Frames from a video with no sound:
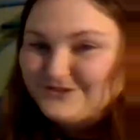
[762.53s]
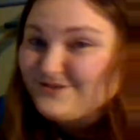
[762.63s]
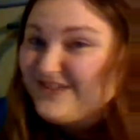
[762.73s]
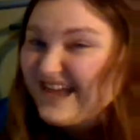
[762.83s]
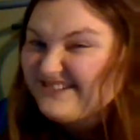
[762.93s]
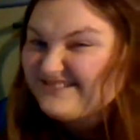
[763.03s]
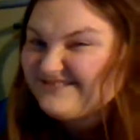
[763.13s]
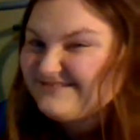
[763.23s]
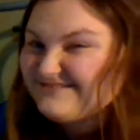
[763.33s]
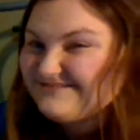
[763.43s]
do that,
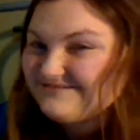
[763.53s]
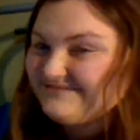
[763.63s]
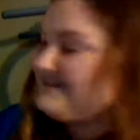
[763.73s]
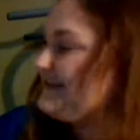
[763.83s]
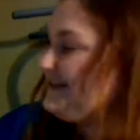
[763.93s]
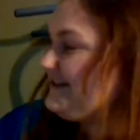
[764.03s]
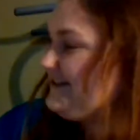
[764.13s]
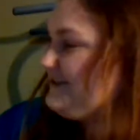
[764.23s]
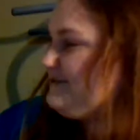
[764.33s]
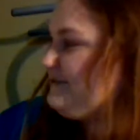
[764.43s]

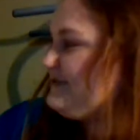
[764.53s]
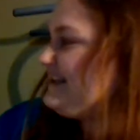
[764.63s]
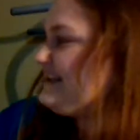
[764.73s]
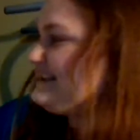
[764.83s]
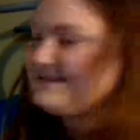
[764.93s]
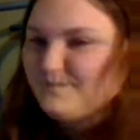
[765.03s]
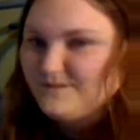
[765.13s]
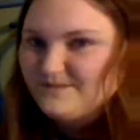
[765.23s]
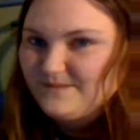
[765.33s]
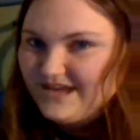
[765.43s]
well, this is
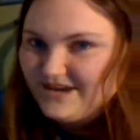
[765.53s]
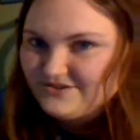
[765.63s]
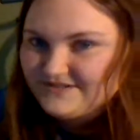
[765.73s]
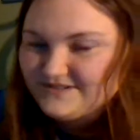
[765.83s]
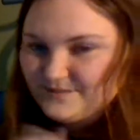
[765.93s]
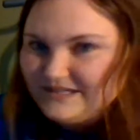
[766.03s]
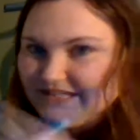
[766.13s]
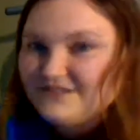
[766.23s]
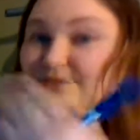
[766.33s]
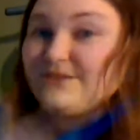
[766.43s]
multiplication, so we
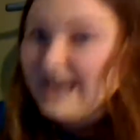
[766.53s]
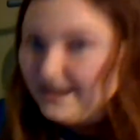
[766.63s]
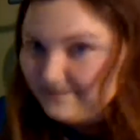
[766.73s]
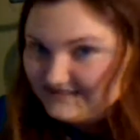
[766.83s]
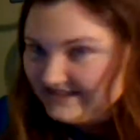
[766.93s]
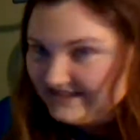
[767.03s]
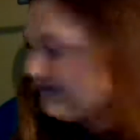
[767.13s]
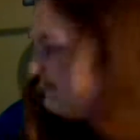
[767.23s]
need to do the opposite,